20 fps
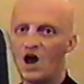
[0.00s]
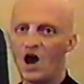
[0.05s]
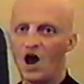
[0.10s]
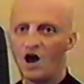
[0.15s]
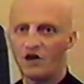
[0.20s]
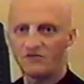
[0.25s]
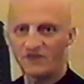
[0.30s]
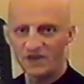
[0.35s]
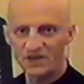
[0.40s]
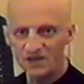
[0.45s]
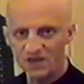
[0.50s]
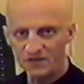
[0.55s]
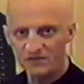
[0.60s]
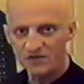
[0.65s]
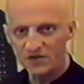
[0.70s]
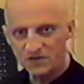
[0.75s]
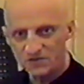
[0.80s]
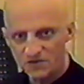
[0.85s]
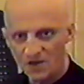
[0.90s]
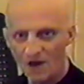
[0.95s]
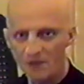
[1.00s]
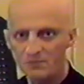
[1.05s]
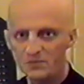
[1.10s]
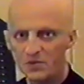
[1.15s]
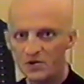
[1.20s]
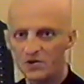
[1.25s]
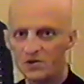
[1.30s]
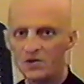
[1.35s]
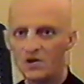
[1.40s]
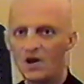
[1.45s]
of a given
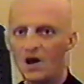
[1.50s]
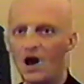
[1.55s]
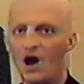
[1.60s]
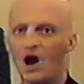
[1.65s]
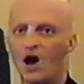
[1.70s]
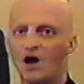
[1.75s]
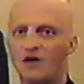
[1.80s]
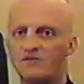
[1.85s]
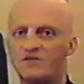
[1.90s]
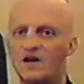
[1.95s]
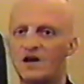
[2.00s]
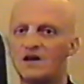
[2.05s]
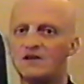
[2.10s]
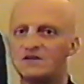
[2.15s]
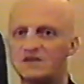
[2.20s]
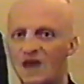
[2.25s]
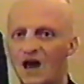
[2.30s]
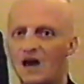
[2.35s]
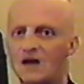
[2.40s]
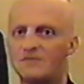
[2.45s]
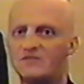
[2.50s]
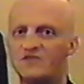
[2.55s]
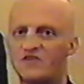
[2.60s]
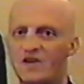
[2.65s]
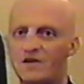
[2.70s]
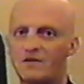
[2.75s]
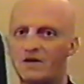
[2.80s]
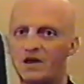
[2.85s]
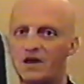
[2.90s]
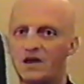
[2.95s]
number of
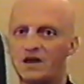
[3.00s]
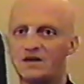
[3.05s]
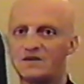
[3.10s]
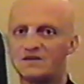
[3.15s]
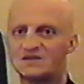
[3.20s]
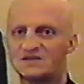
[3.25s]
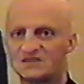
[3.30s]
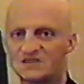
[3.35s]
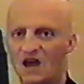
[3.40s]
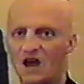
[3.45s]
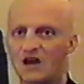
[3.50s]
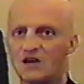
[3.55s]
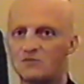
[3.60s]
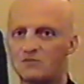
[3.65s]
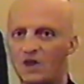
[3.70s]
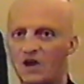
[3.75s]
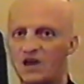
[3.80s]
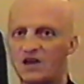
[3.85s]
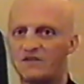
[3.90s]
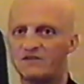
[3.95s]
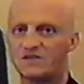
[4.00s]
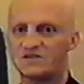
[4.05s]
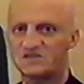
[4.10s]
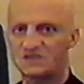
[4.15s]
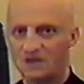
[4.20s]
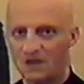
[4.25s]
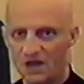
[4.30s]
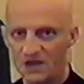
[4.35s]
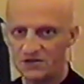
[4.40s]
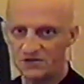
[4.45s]
time-varying sine wave
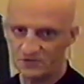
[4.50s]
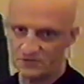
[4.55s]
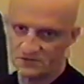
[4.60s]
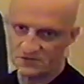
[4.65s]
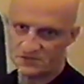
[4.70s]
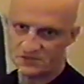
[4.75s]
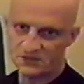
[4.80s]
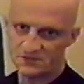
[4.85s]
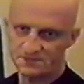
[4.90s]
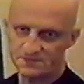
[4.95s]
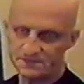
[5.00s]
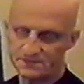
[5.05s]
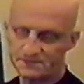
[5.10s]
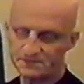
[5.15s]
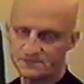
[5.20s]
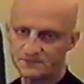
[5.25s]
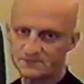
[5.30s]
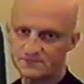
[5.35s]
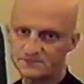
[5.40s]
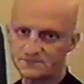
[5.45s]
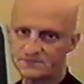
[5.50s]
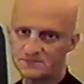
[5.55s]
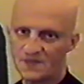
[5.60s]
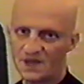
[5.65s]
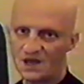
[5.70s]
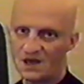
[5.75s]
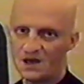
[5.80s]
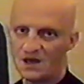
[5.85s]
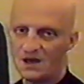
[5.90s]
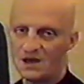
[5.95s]
oscillators.
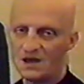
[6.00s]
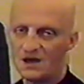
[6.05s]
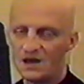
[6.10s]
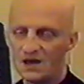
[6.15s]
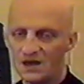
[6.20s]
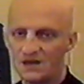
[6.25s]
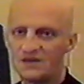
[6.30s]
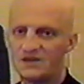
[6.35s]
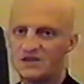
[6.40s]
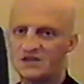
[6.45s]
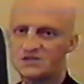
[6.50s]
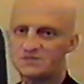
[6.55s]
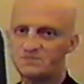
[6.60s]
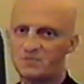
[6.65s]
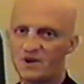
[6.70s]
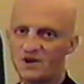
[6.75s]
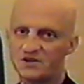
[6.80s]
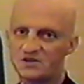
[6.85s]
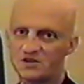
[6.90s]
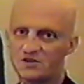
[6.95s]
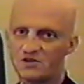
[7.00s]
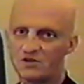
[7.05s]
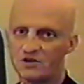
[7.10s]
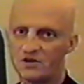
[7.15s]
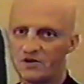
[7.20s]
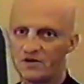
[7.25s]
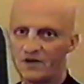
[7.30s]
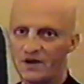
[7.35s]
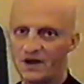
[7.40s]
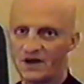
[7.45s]
In this
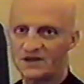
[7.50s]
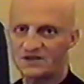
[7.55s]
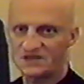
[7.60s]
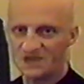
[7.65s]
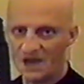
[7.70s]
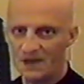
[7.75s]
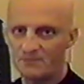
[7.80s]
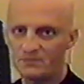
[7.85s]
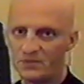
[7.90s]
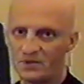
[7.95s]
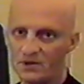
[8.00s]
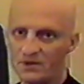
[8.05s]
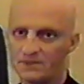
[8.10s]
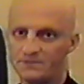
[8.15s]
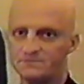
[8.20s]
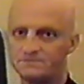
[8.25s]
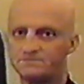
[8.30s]
particular example,